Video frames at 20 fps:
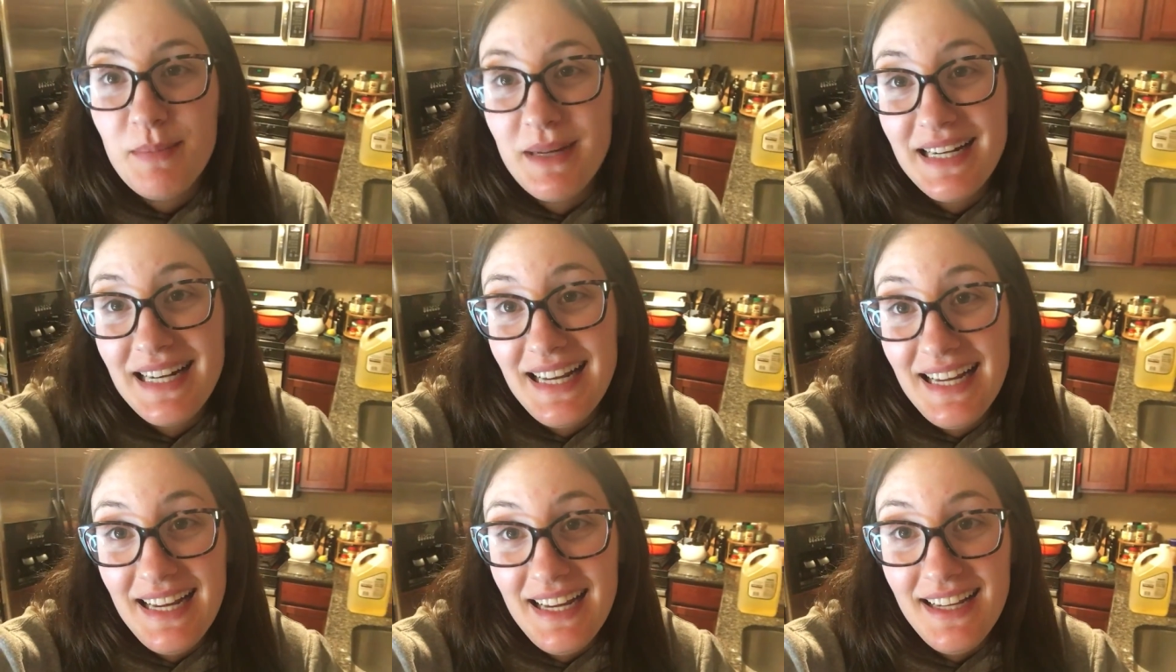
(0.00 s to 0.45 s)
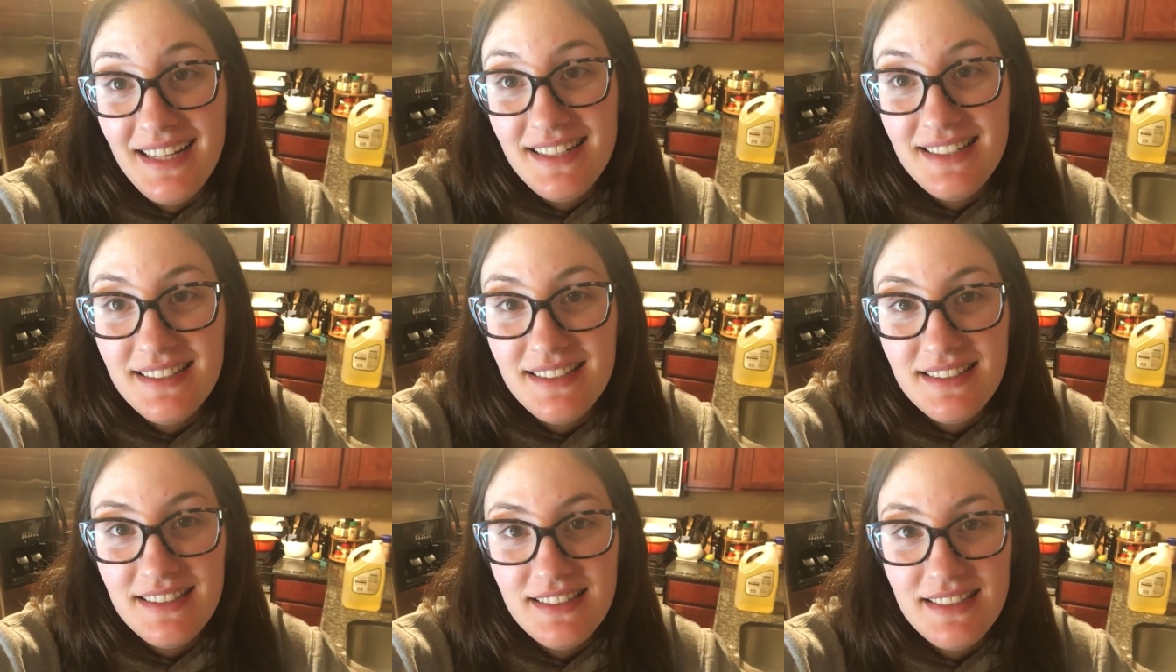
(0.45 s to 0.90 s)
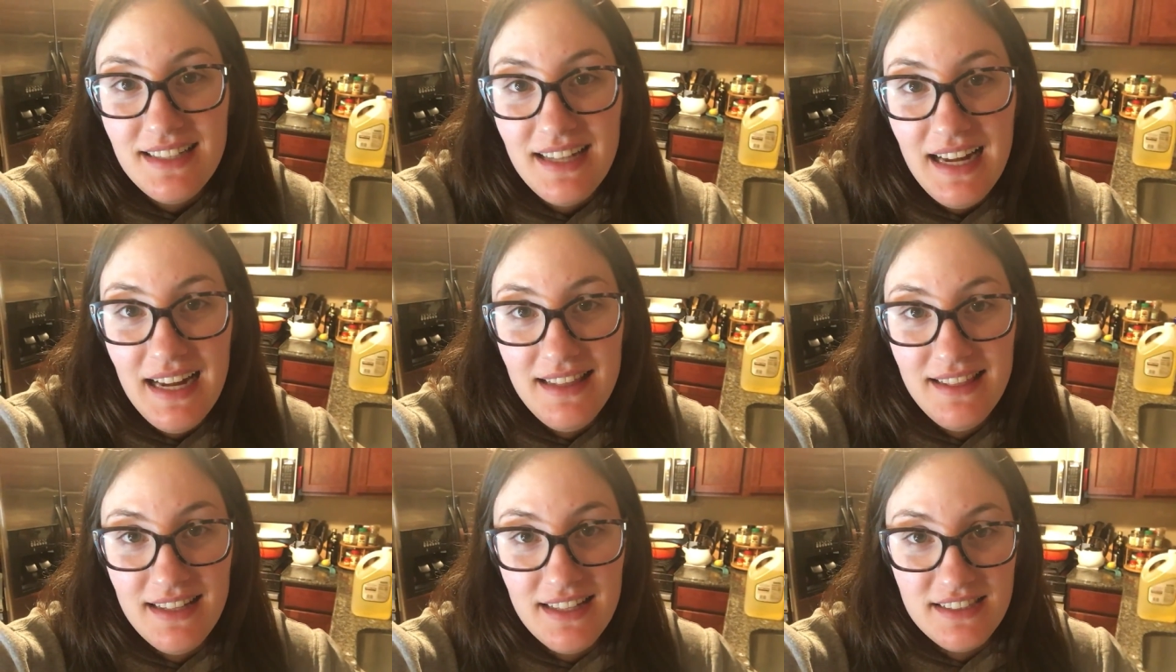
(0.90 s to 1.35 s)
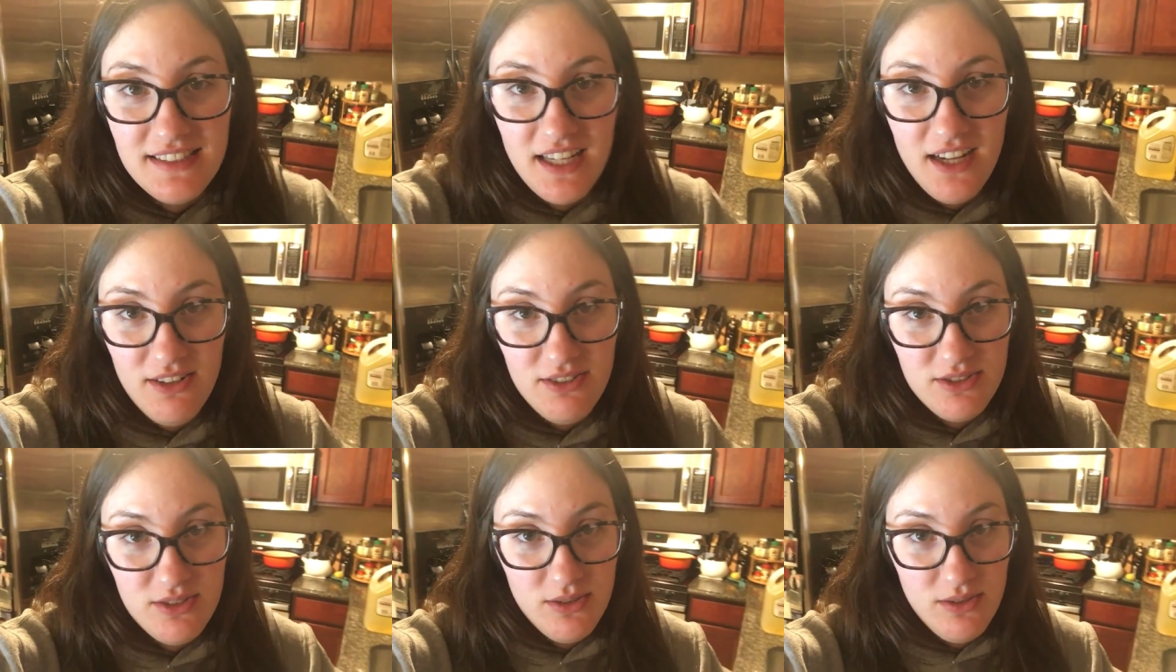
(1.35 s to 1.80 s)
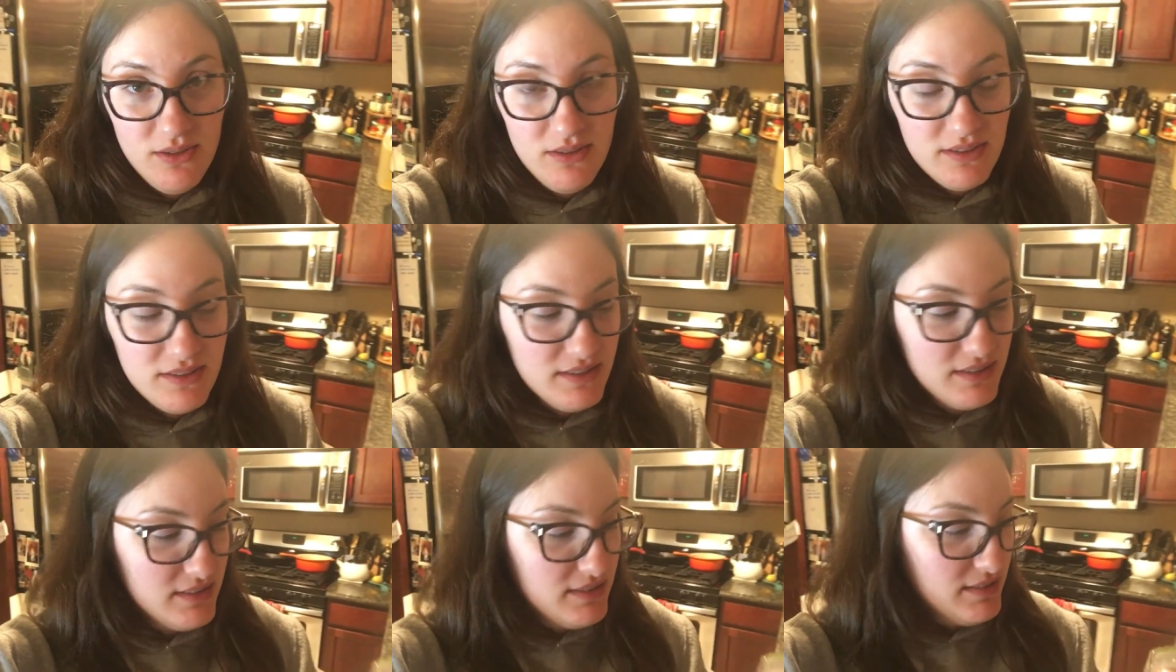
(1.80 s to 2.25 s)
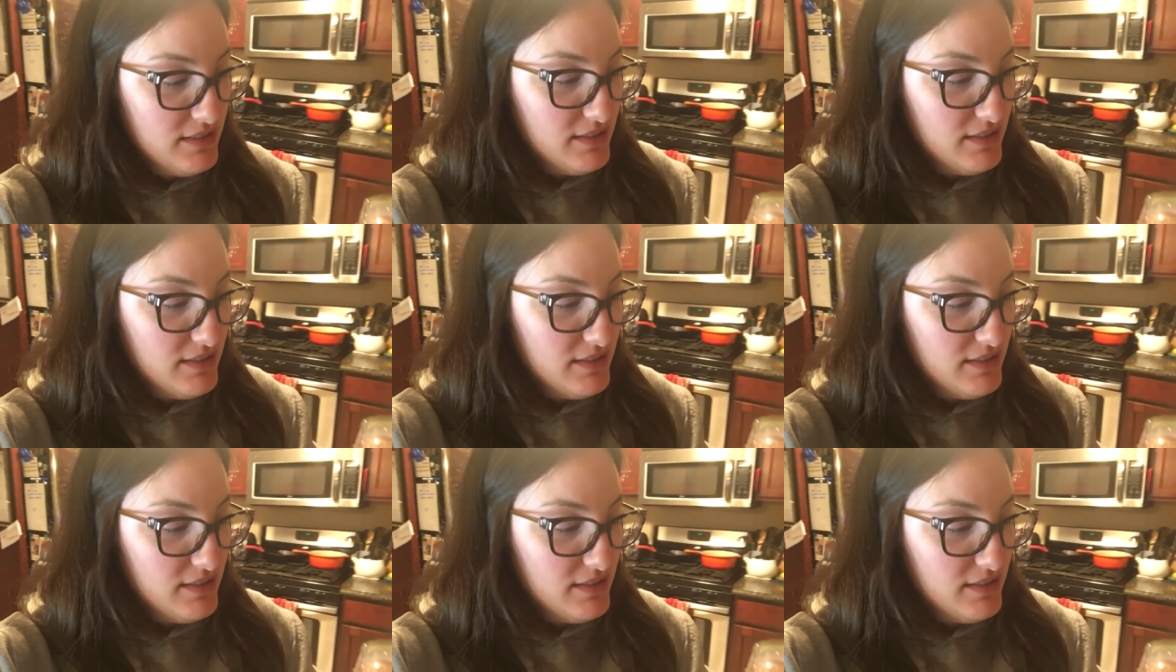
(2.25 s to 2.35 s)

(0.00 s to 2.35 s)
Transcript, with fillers: somebody in this household